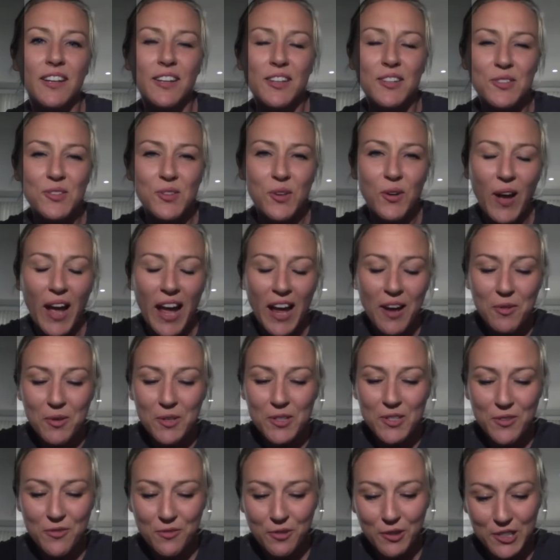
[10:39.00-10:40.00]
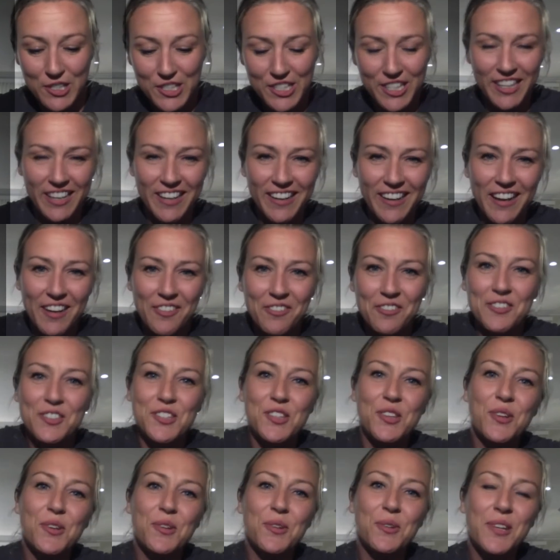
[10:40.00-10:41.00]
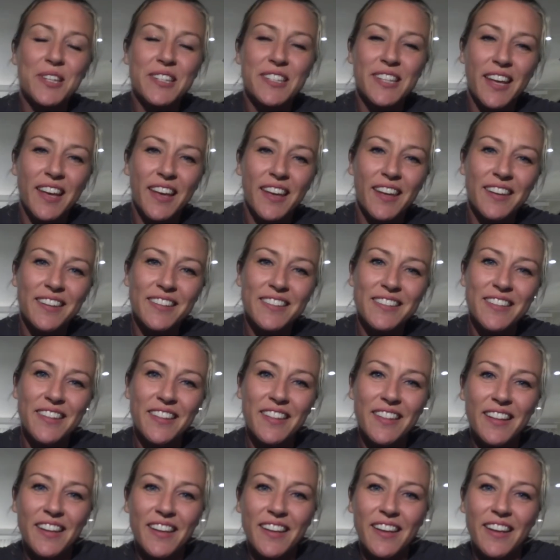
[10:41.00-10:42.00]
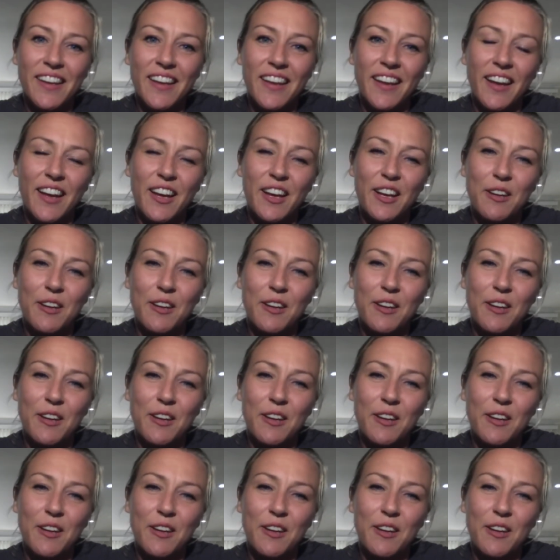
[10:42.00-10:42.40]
So I was fortunate enough to attend the